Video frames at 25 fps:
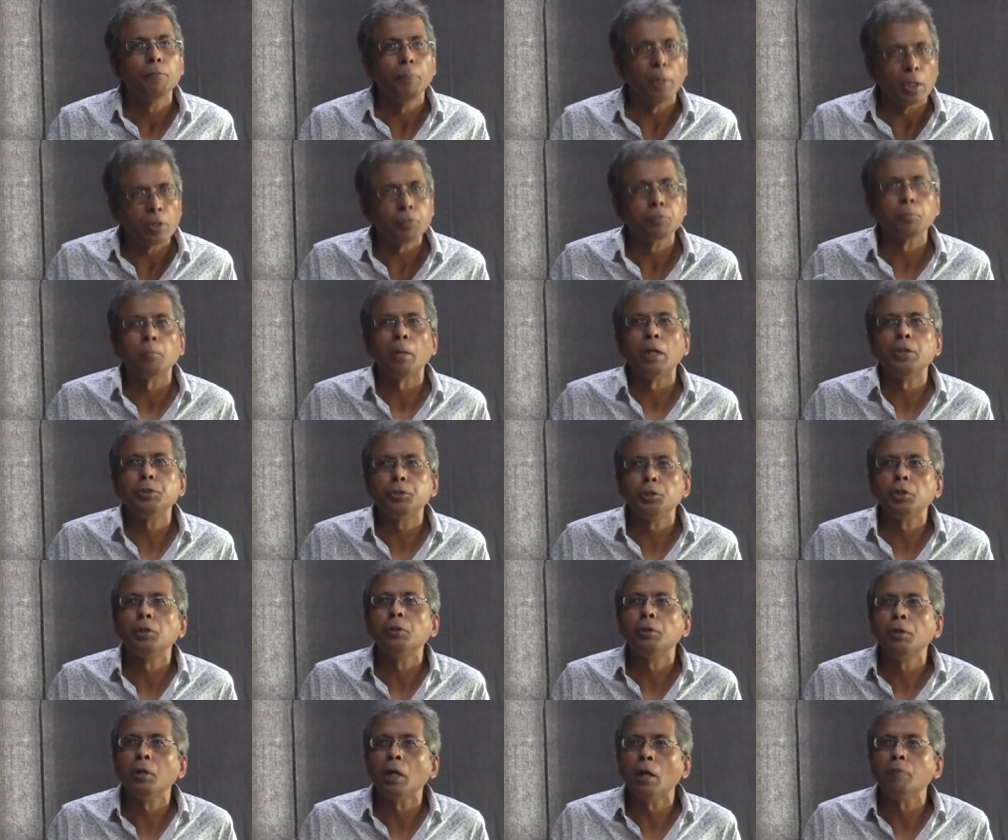Because my
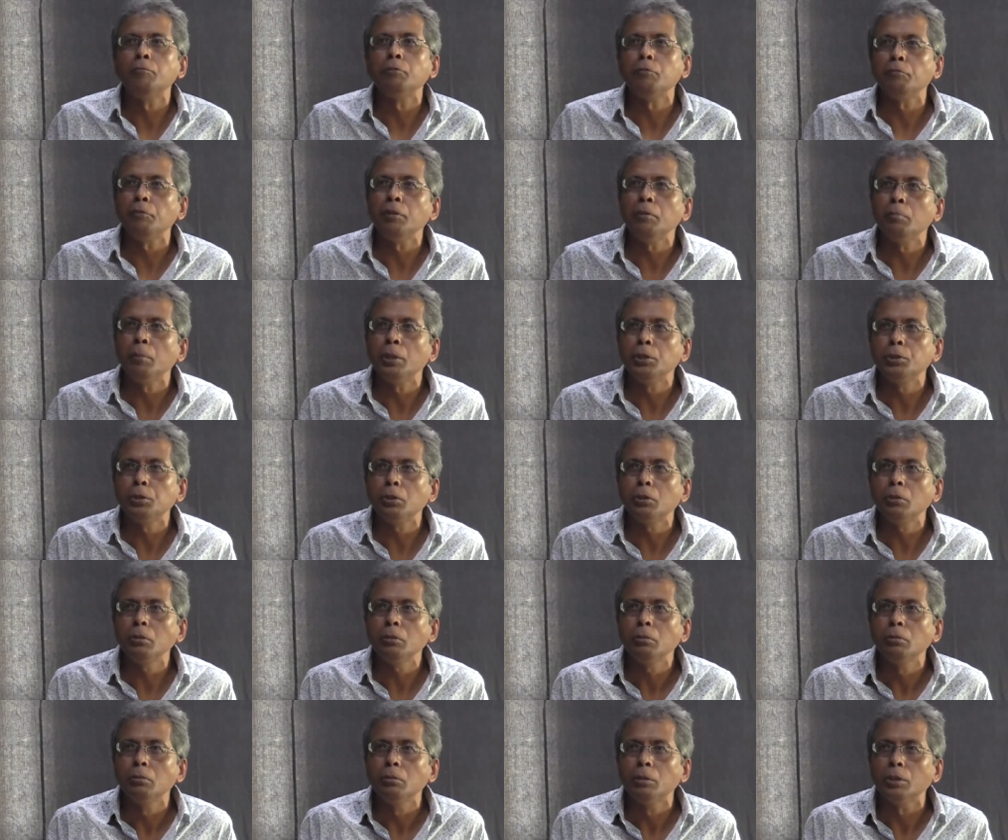children, I have to feed my
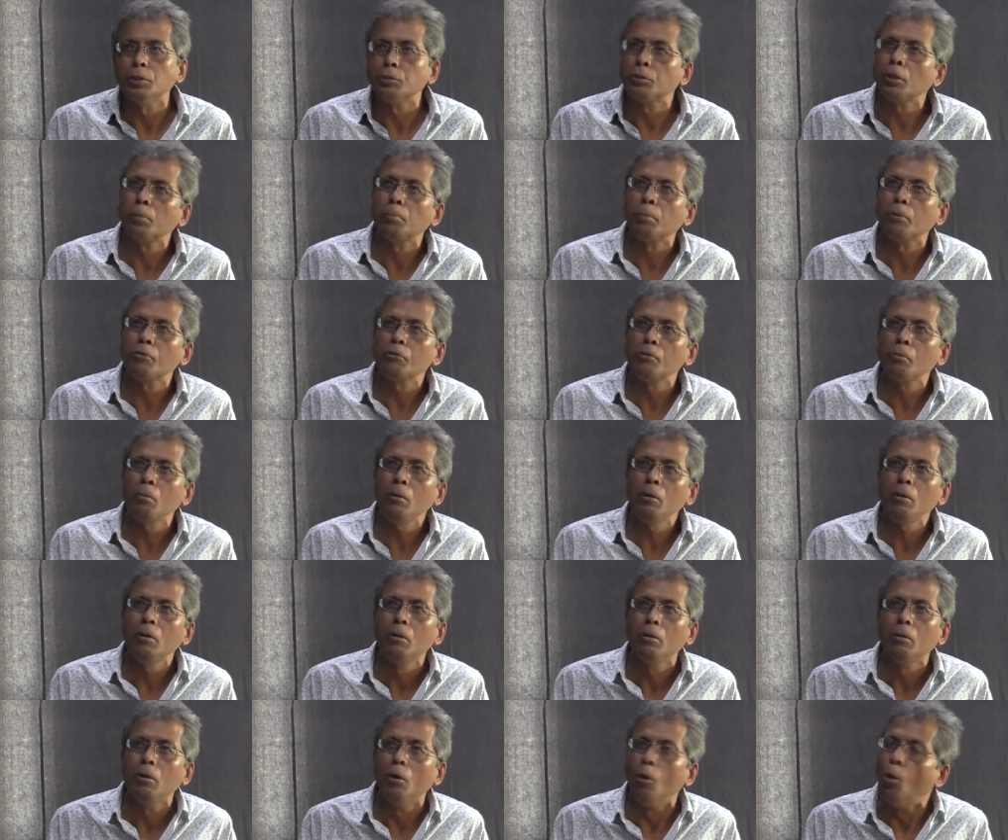children? Is that
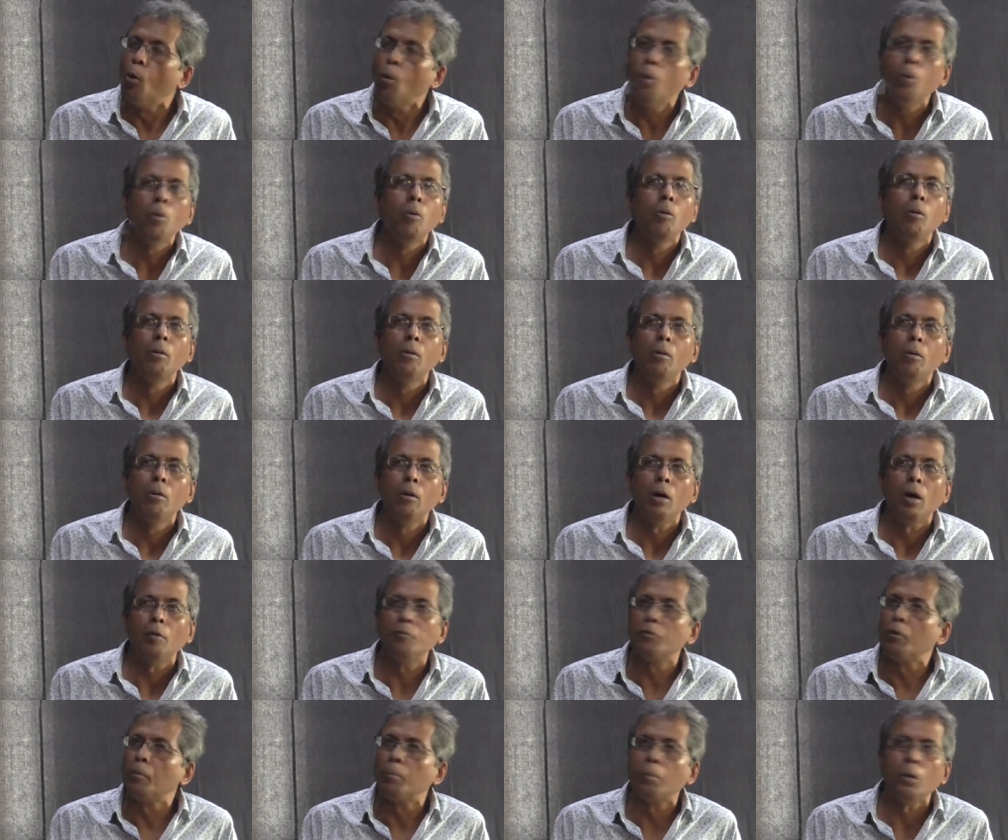possible? No.
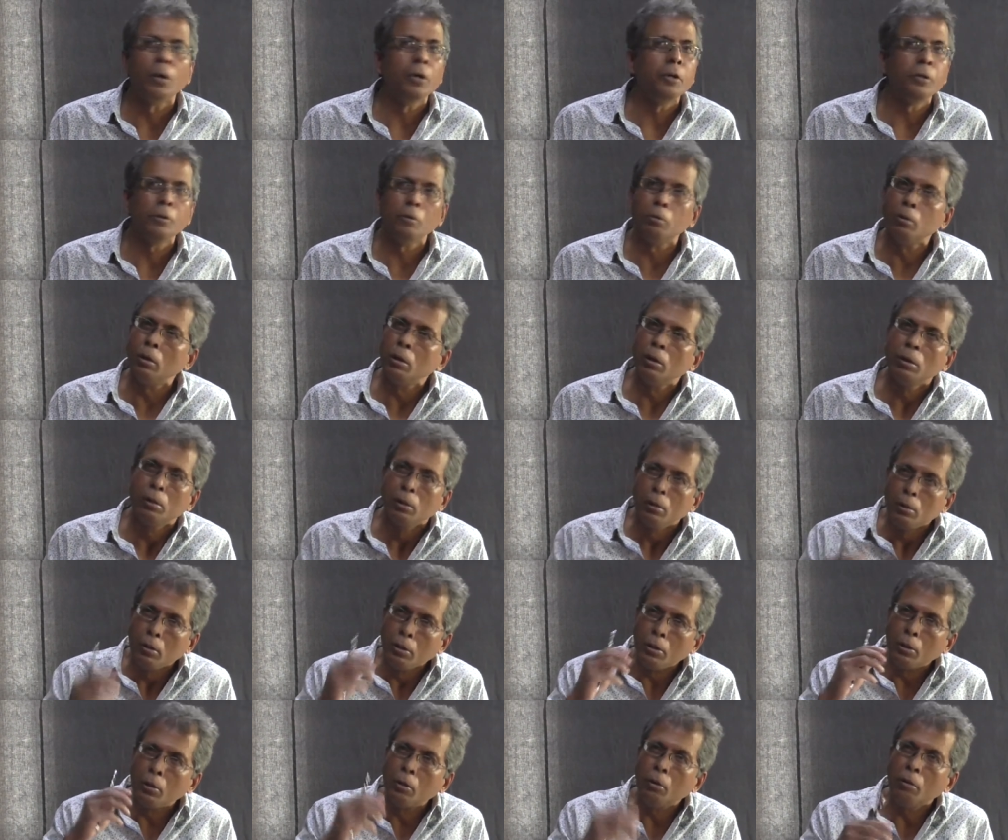After a point, you will,
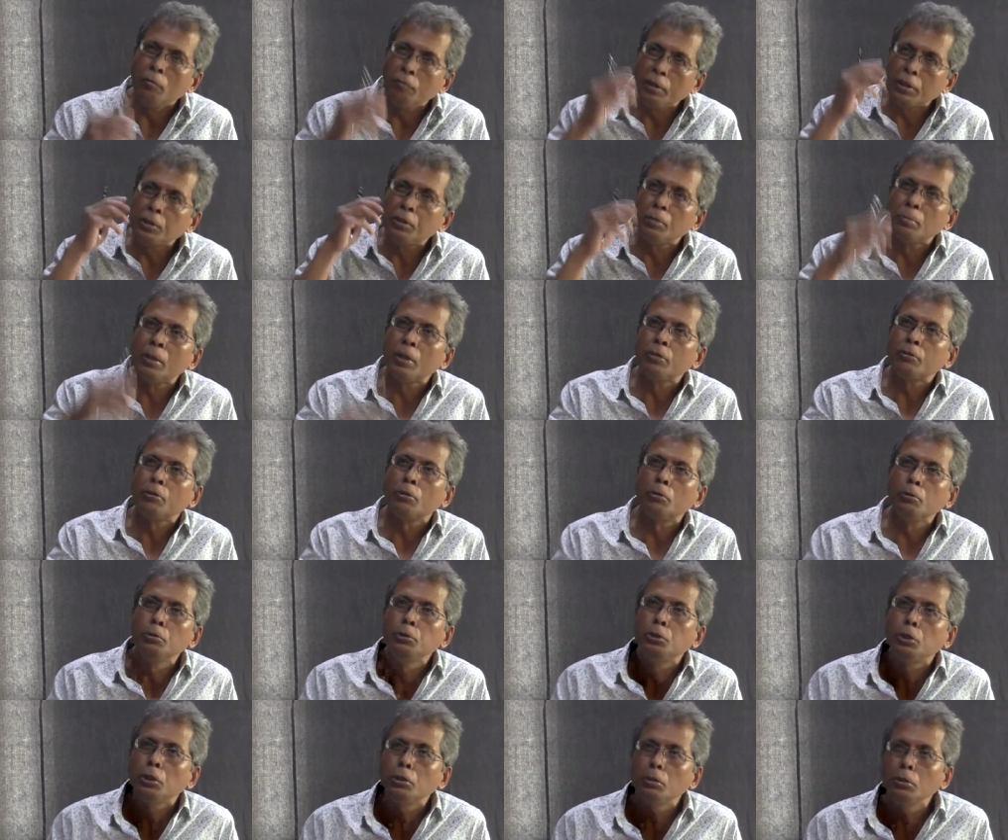you know, victimize your
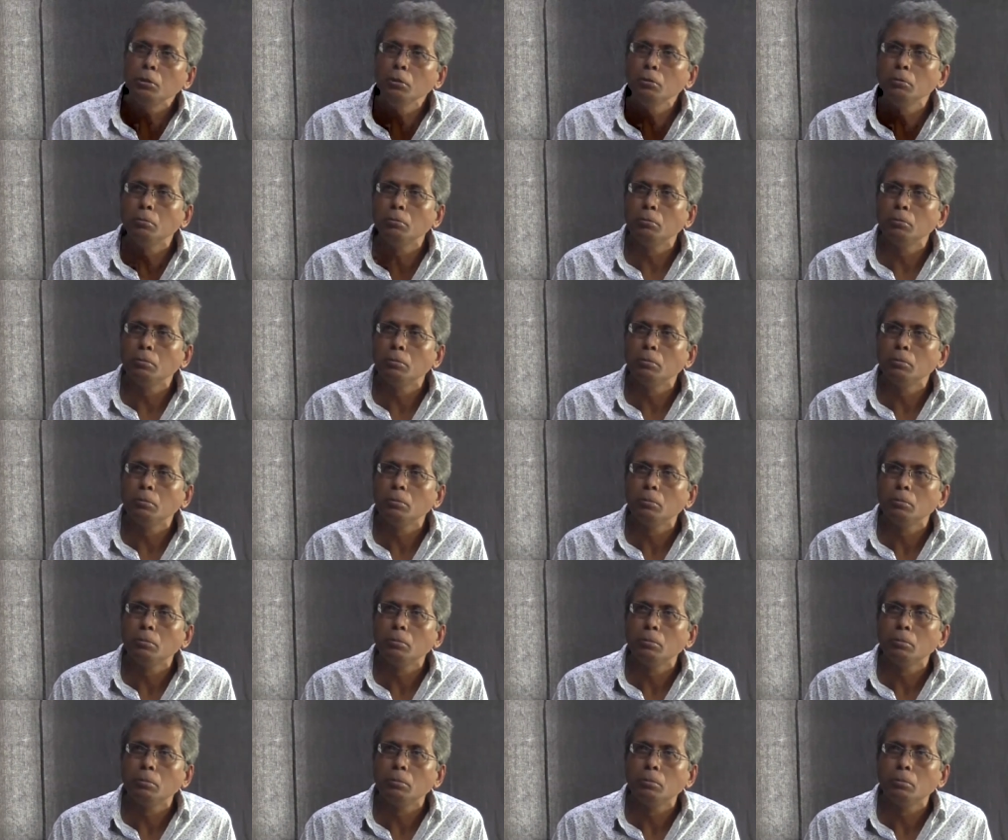own children
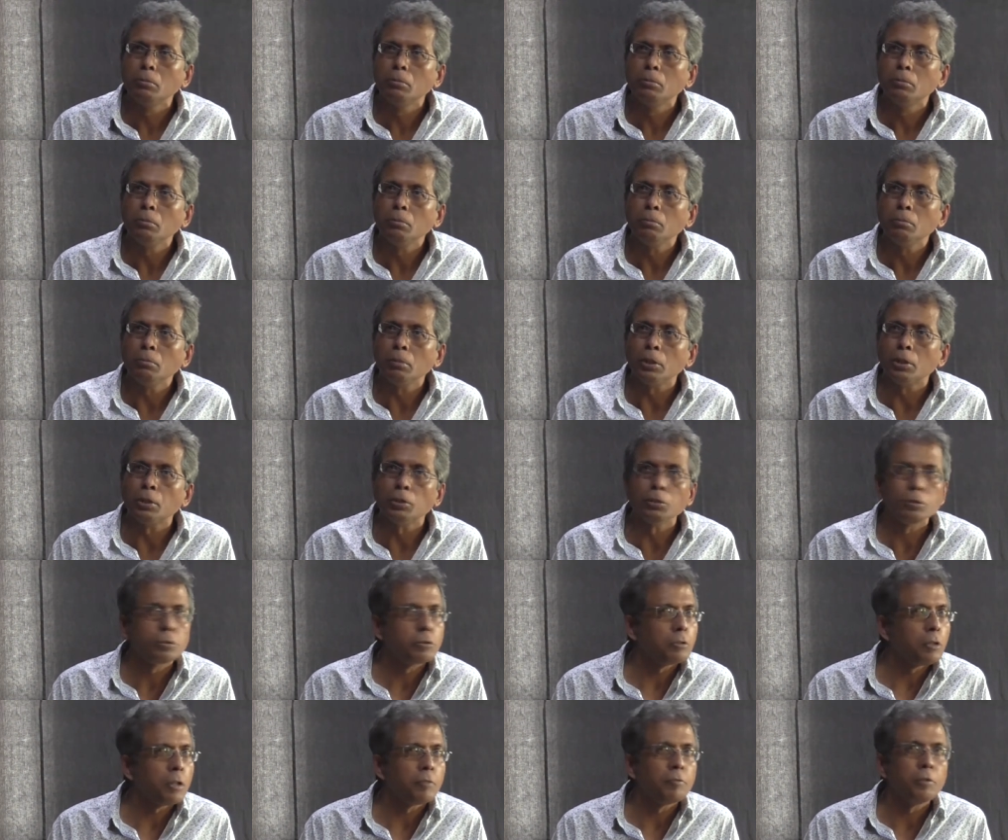
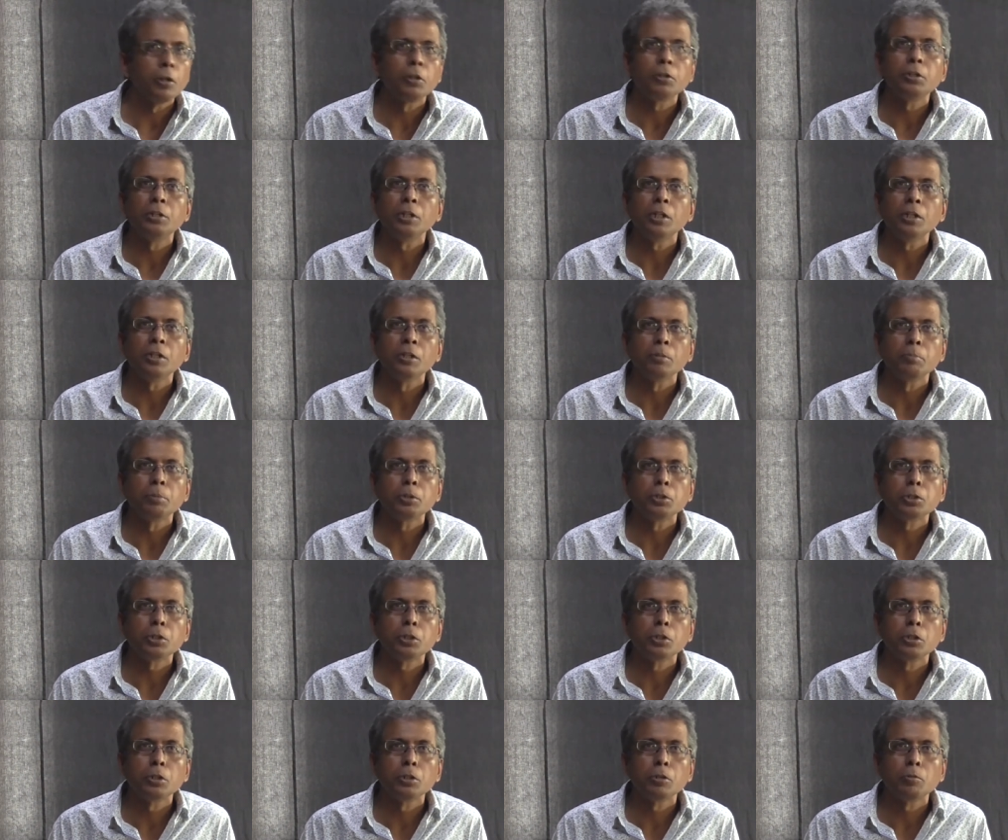because you have not taken a
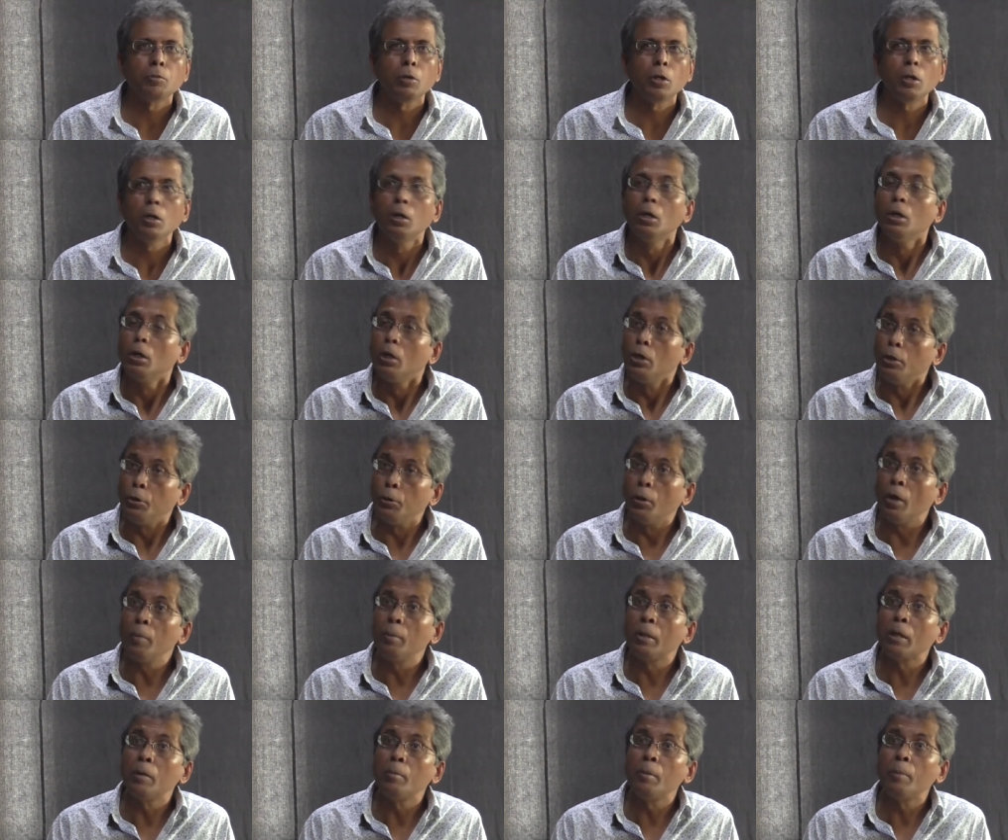position on the war? Do
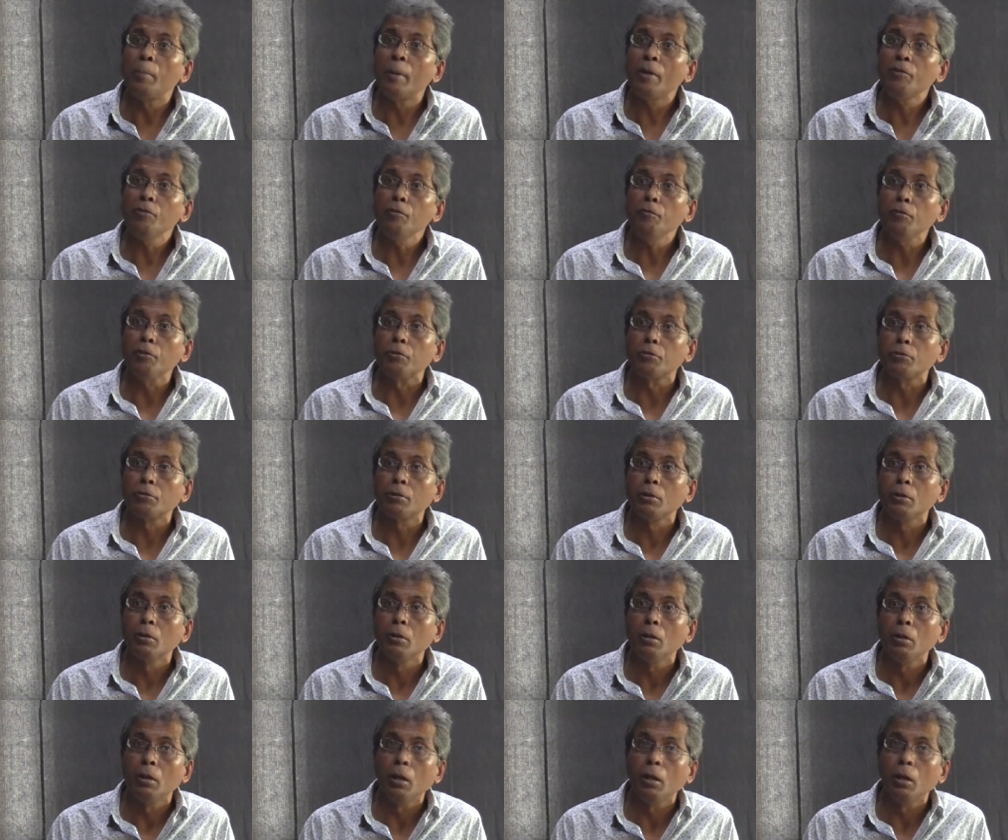I become a pacifist?